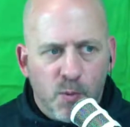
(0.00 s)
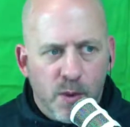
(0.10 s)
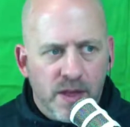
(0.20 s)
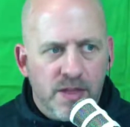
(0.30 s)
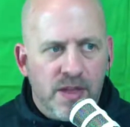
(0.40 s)

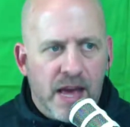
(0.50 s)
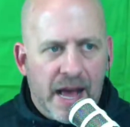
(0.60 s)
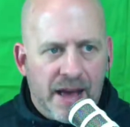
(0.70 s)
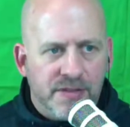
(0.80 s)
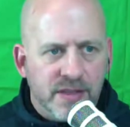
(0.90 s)
with
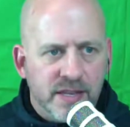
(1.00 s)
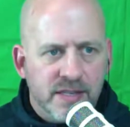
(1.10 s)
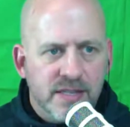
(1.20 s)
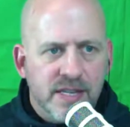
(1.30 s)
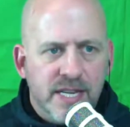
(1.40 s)

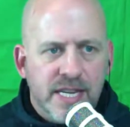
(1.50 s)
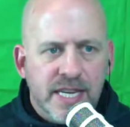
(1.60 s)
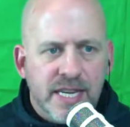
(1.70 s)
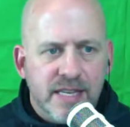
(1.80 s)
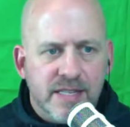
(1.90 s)
athletes
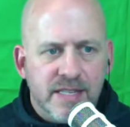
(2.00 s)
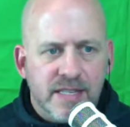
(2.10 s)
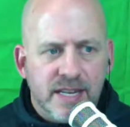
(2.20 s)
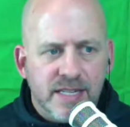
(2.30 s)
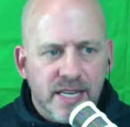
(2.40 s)
is this
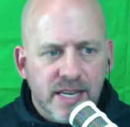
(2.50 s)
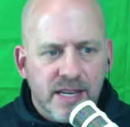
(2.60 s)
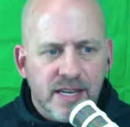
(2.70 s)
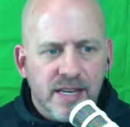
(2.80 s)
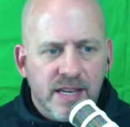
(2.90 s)

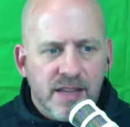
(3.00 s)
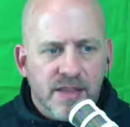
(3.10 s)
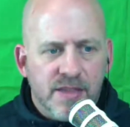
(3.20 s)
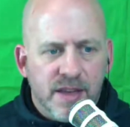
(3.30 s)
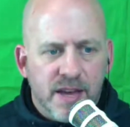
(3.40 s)
idea
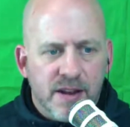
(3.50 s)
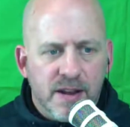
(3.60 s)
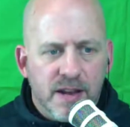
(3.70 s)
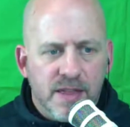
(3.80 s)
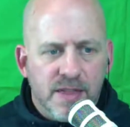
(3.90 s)
that
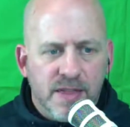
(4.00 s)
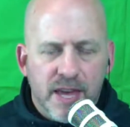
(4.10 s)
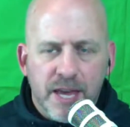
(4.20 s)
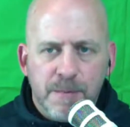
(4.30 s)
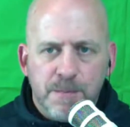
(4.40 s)

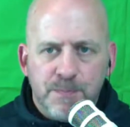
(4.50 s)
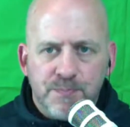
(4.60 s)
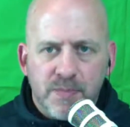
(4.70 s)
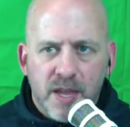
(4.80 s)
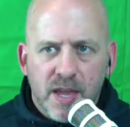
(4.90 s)
they,
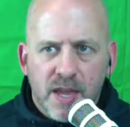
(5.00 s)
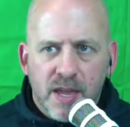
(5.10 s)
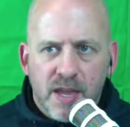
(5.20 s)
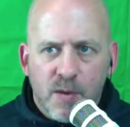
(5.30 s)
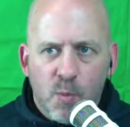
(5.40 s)

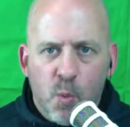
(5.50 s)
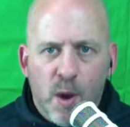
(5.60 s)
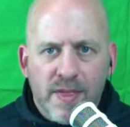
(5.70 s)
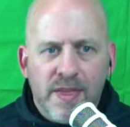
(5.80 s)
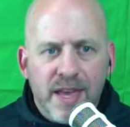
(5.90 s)

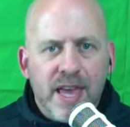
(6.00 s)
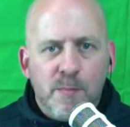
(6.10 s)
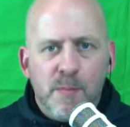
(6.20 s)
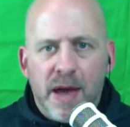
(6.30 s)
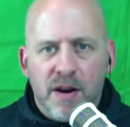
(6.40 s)
when they
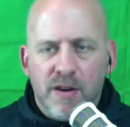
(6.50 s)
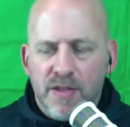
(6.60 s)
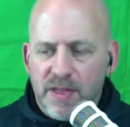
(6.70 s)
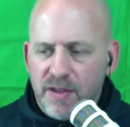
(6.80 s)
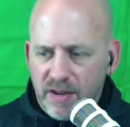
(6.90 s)
get better,
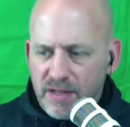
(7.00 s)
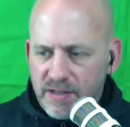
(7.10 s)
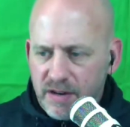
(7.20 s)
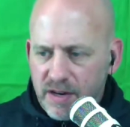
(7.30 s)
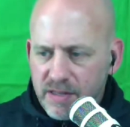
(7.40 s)
then they'll get
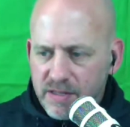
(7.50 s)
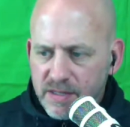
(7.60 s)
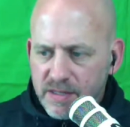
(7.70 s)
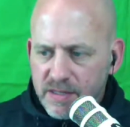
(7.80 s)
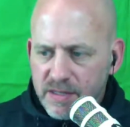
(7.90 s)
serious.
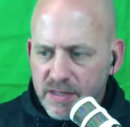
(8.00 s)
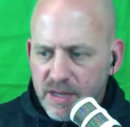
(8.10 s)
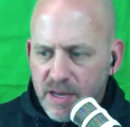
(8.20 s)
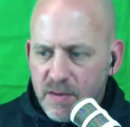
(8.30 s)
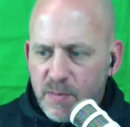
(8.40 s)

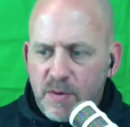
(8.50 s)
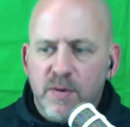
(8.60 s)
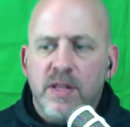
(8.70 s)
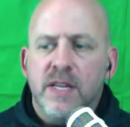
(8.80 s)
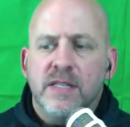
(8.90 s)
But
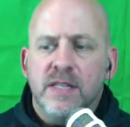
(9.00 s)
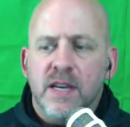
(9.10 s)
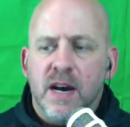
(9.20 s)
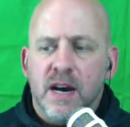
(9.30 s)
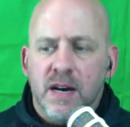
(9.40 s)
really, it's the
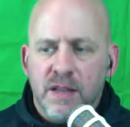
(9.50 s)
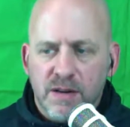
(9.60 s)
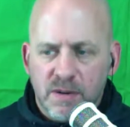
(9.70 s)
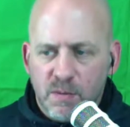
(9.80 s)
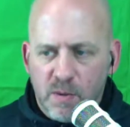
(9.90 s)

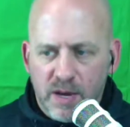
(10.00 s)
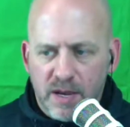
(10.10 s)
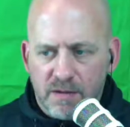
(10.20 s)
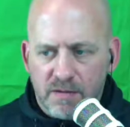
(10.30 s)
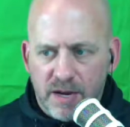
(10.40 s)
other way
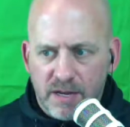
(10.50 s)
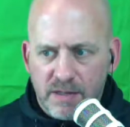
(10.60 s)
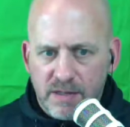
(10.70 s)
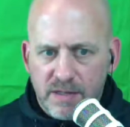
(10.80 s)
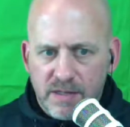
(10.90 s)
around.
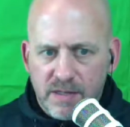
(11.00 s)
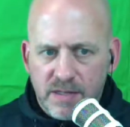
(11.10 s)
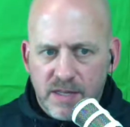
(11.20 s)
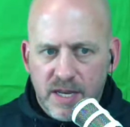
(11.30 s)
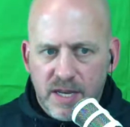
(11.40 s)

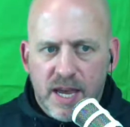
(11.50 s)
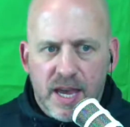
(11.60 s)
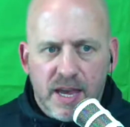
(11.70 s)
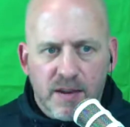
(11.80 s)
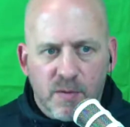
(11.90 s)

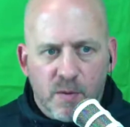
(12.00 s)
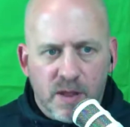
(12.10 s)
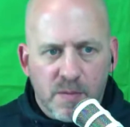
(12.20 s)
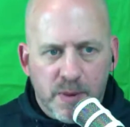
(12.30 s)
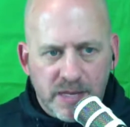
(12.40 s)
And one of
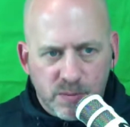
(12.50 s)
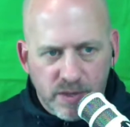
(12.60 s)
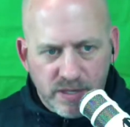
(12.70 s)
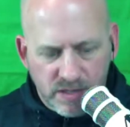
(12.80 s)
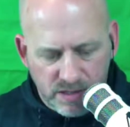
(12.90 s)
the best
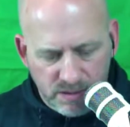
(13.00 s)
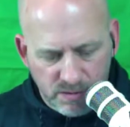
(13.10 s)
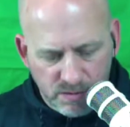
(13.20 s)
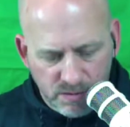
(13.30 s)
ways to